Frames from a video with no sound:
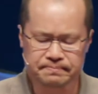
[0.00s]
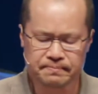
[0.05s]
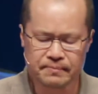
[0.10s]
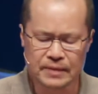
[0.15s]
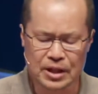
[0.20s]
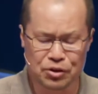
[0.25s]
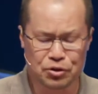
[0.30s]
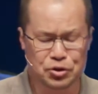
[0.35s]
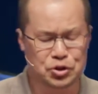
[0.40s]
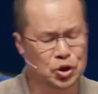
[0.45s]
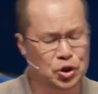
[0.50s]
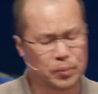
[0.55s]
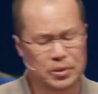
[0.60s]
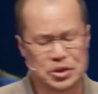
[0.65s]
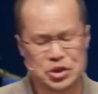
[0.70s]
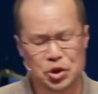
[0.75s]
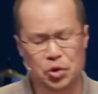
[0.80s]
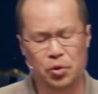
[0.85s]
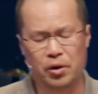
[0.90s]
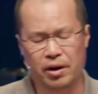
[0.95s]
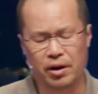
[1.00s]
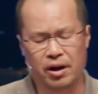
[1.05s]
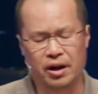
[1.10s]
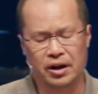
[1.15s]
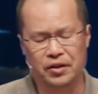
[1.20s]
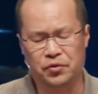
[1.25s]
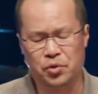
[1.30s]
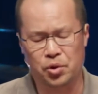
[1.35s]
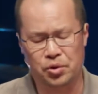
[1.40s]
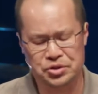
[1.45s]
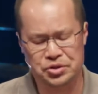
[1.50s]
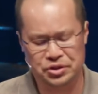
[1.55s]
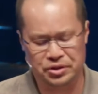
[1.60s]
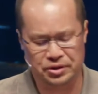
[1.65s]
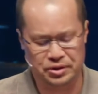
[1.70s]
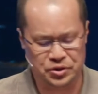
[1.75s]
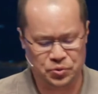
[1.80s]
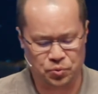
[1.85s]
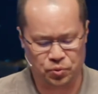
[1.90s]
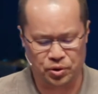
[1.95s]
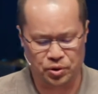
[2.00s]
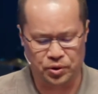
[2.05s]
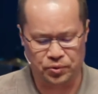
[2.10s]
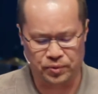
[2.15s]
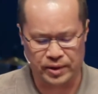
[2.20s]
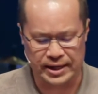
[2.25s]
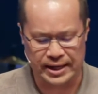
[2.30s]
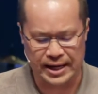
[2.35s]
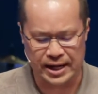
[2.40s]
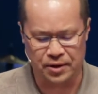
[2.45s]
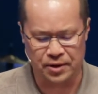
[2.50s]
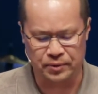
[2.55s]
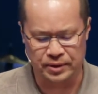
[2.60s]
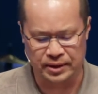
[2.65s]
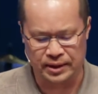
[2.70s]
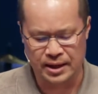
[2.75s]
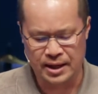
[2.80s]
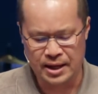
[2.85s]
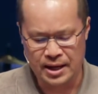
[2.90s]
There's so much going on, of course, in this world right now, and